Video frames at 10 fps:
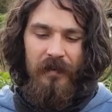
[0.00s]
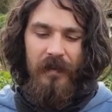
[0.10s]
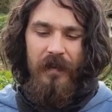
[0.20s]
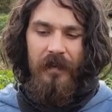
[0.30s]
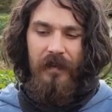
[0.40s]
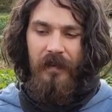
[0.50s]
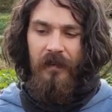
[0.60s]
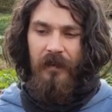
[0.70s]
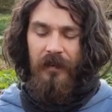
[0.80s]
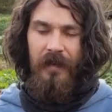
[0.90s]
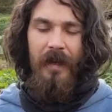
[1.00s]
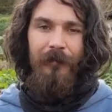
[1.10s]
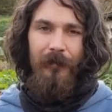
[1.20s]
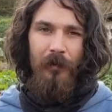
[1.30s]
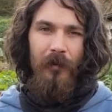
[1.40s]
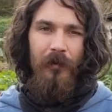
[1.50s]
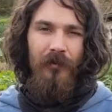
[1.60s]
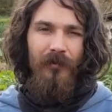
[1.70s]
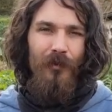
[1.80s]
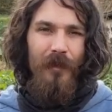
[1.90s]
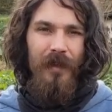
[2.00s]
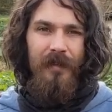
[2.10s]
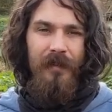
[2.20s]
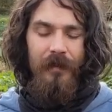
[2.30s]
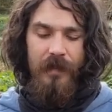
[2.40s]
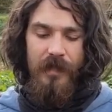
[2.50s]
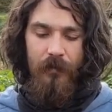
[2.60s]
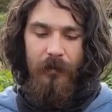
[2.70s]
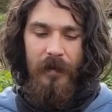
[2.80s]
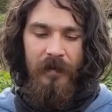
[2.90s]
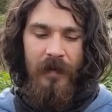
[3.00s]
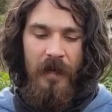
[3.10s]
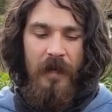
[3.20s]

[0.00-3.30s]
they have to learn to hit the instrument.